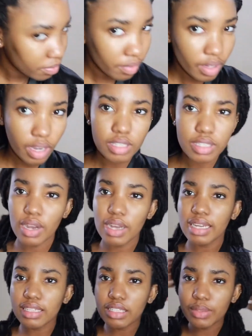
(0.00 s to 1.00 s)
So all
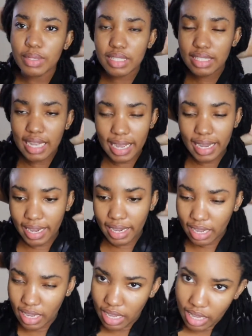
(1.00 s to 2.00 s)
I did was tie
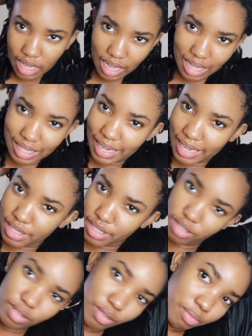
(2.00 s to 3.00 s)
a lace
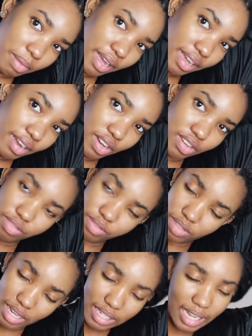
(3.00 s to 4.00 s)
around my hair.
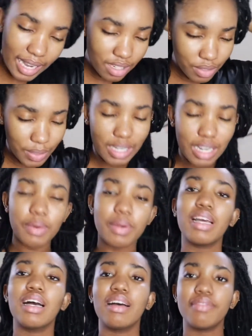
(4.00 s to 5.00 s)
I like doing that when
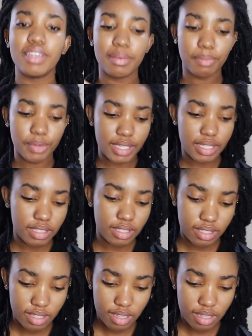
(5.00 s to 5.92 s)
I'm having braids.